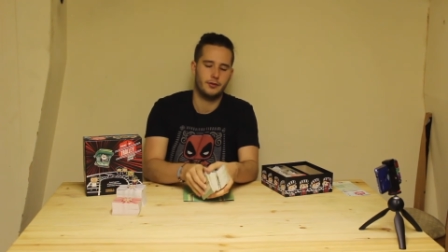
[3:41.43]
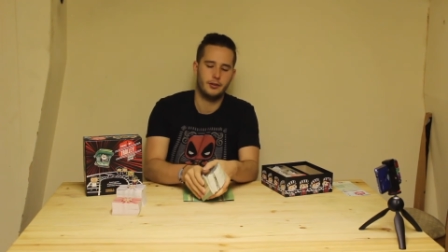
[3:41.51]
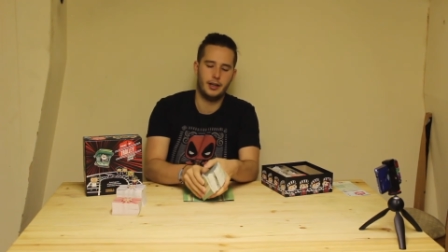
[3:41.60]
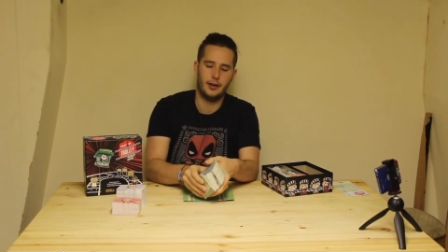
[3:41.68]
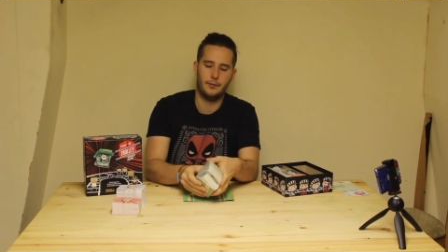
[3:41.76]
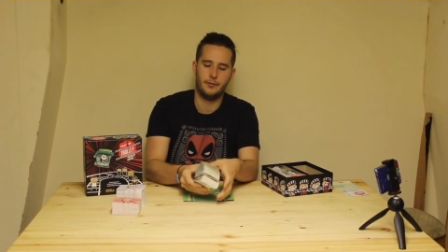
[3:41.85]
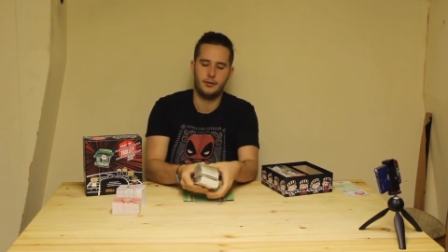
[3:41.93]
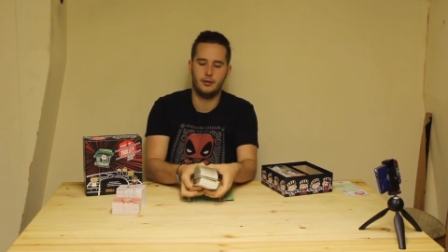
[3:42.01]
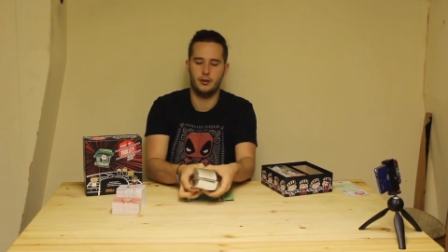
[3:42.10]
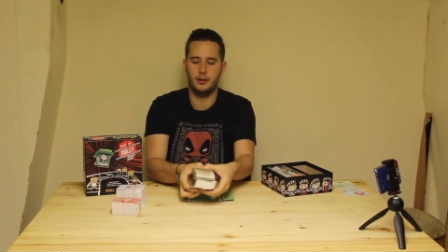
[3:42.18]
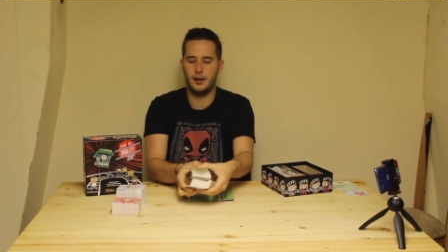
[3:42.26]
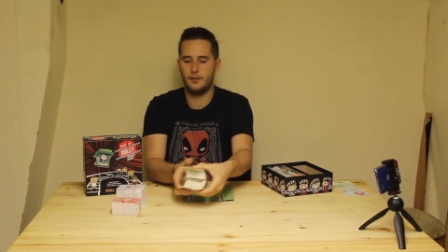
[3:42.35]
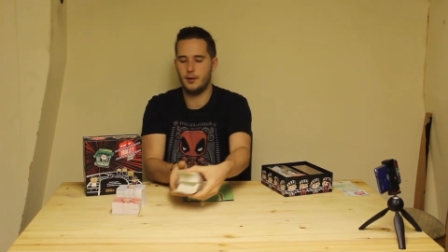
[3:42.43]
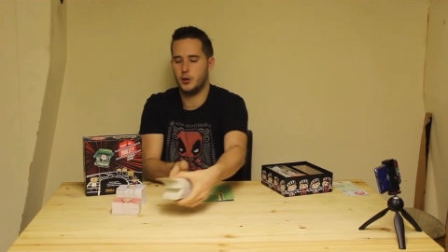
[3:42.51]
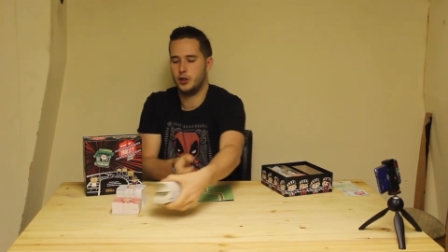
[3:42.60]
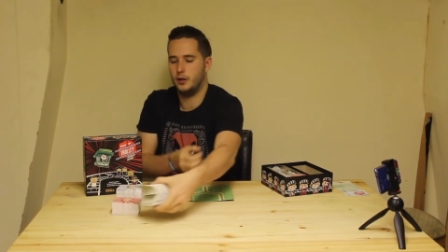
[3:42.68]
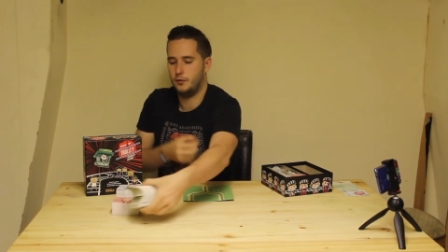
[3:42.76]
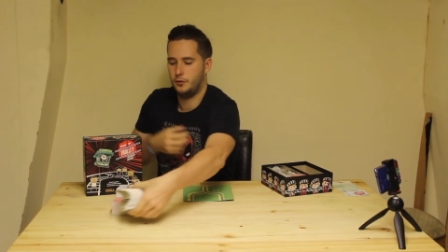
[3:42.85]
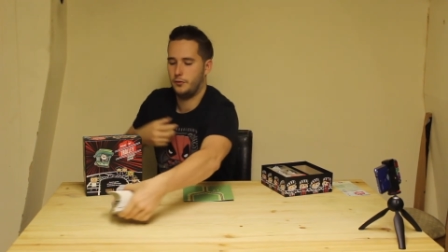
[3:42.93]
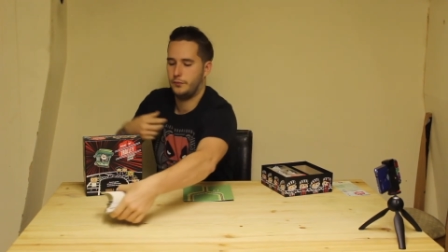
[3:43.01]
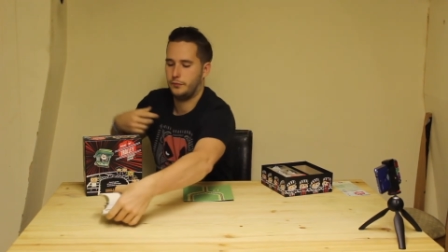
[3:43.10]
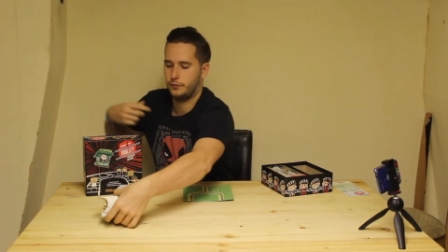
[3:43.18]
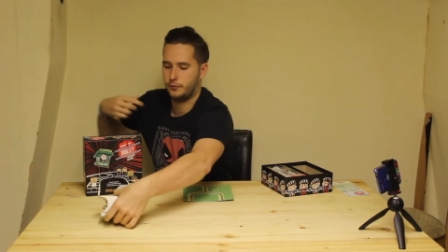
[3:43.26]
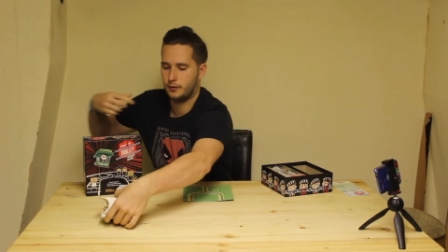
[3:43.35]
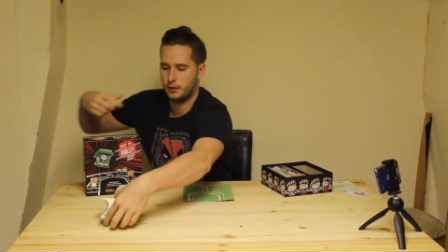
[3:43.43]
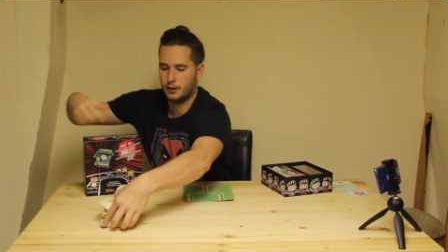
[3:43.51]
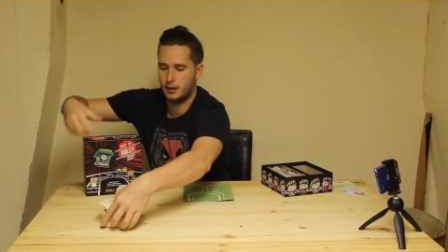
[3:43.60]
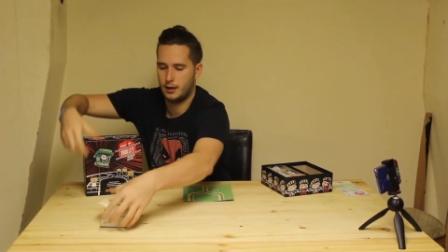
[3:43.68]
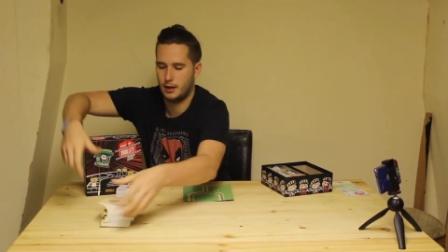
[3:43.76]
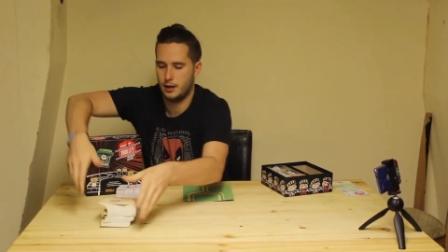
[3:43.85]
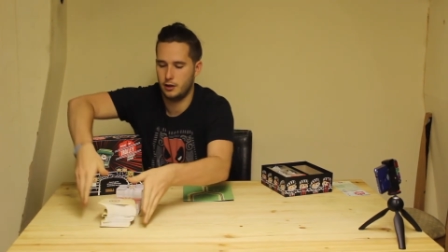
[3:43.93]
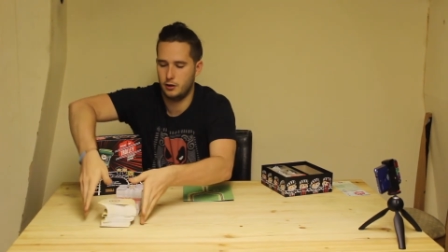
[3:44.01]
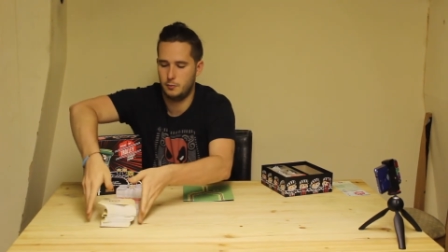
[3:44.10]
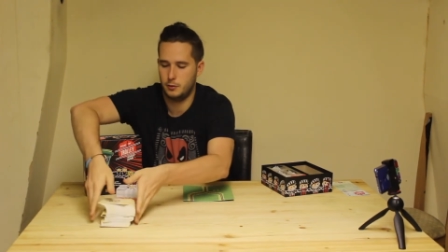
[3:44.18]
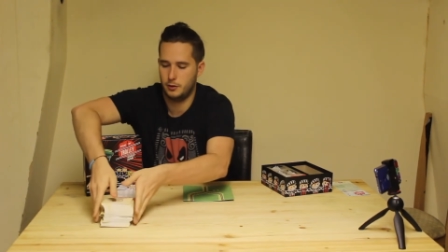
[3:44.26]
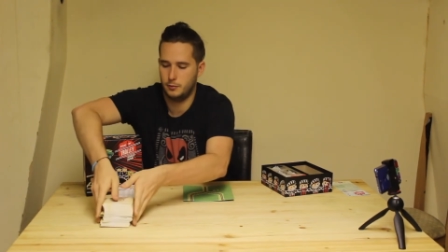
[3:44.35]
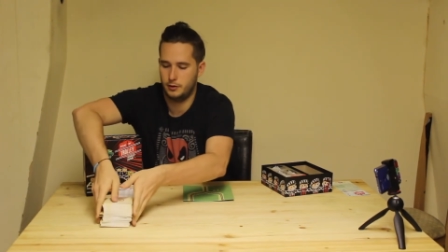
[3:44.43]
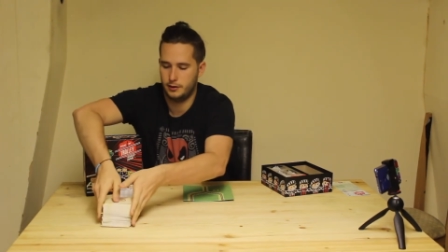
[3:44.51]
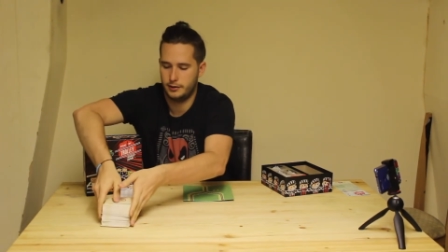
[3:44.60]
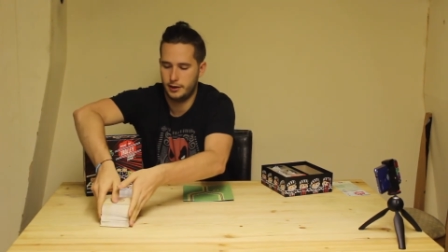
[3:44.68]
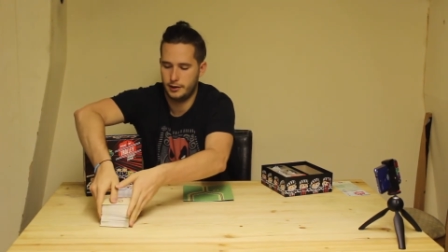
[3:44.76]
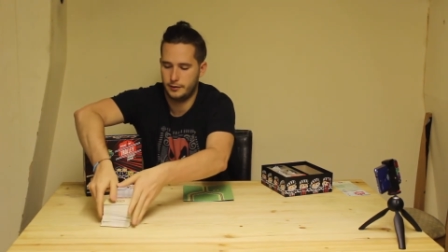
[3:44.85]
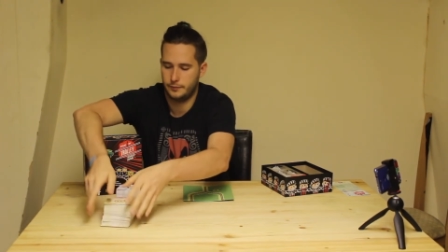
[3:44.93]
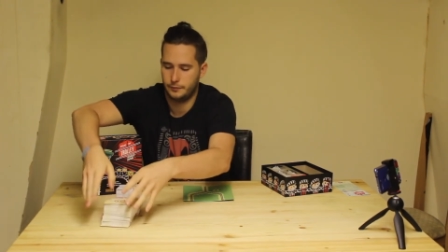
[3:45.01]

So yeah, you give them a shuffle and you put them to the side.